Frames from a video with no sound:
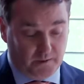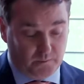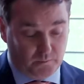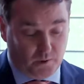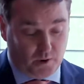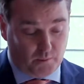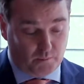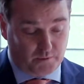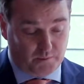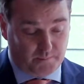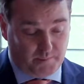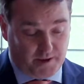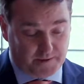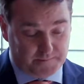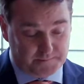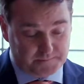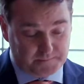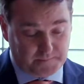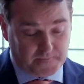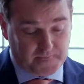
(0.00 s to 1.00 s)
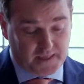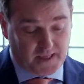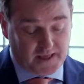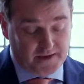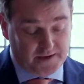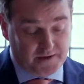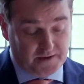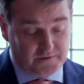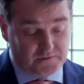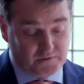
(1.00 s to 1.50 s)
what we're about.
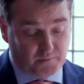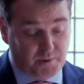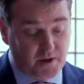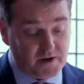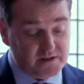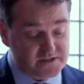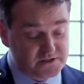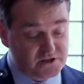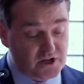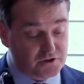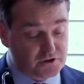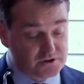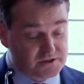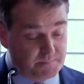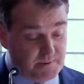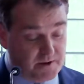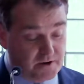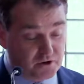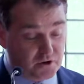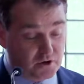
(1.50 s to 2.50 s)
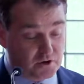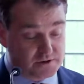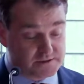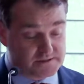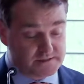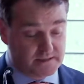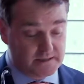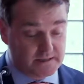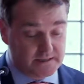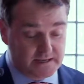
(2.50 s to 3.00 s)
So policy is not just about, of
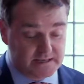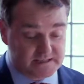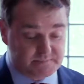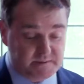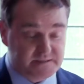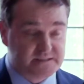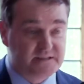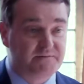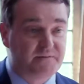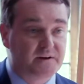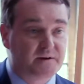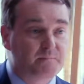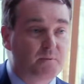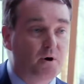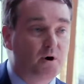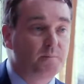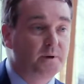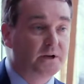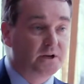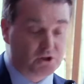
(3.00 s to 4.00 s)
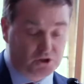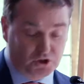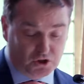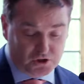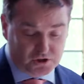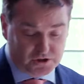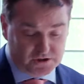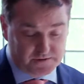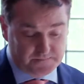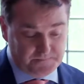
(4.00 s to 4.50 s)
course, a specific public
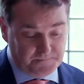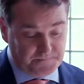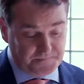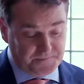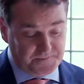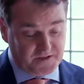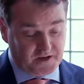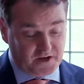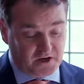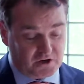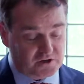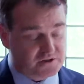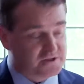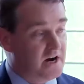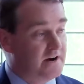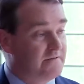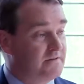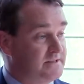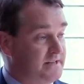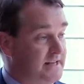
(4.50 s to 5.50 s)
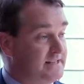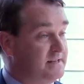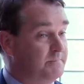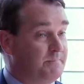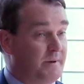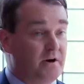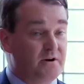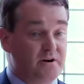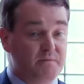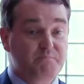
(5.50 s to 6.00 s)
good or service, it's
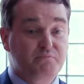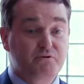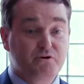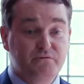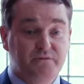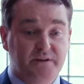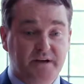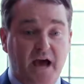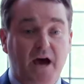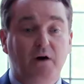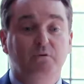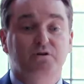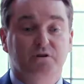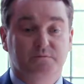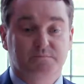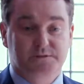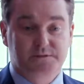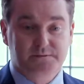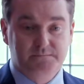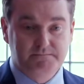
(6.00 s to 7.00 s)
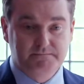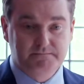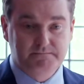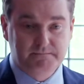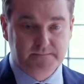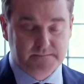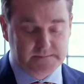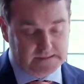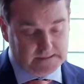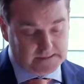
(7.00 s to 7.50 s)
about improving outcomes.
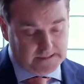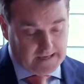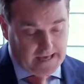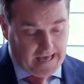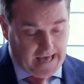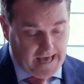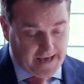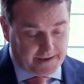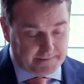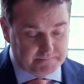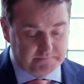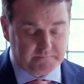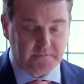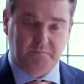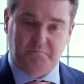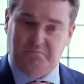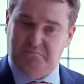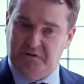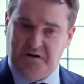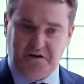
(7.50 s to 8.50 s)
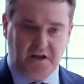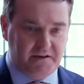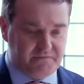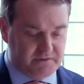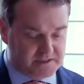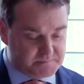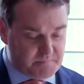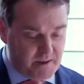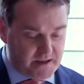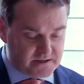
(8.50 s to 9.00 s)
Life
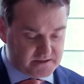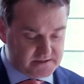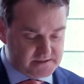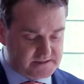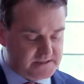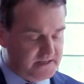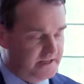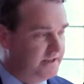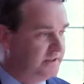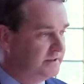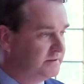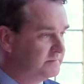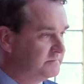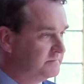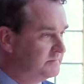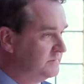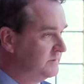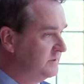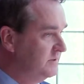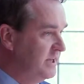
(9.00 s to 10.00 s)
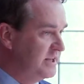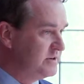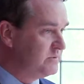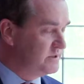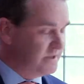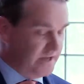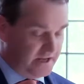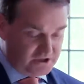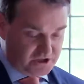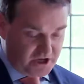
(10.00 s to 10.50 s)
expectancy,
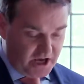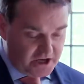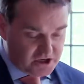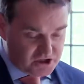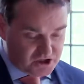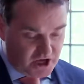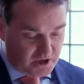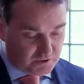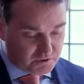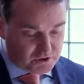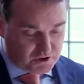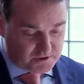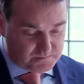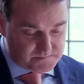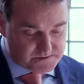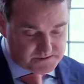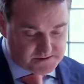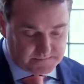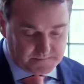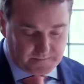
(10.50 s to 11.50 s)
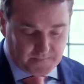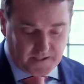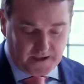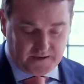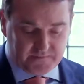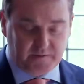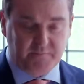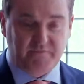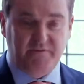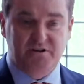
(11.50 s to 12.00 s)
literacy, education outcomes,
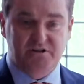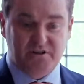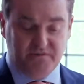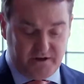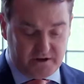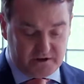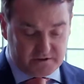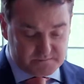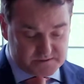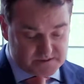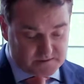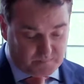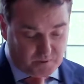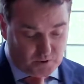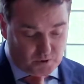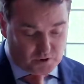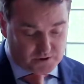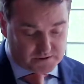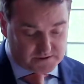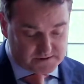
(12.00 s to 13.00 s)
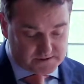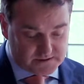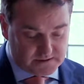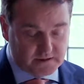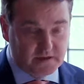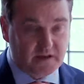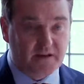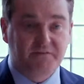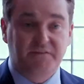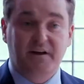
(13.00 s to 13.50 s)
the provision of income supports,
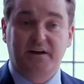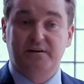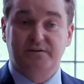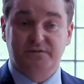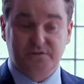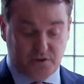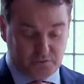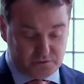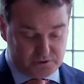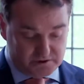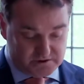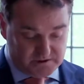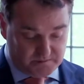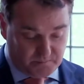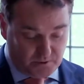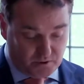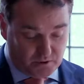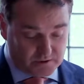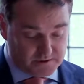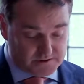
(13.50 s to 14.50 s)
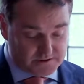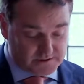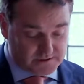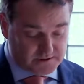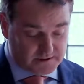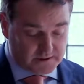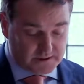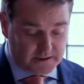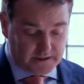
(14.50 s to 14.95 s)
effective social supports,